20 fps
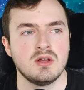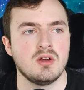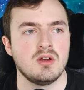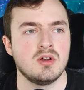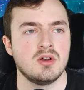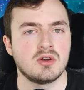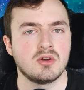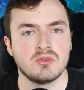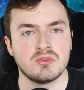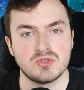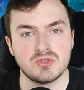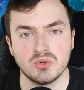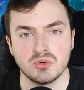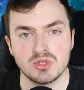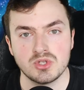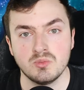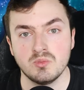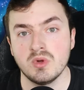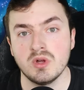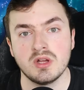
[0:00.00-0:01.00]
or a
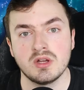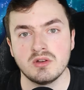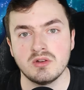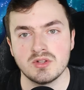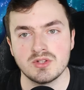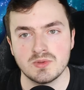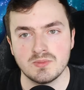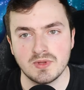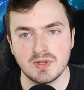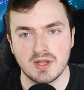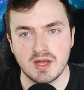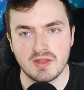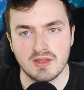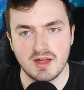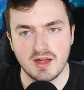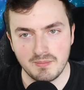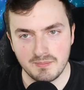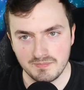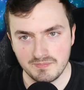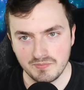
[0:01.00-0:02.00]
construction worker or something like
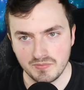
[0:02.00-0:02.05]
that,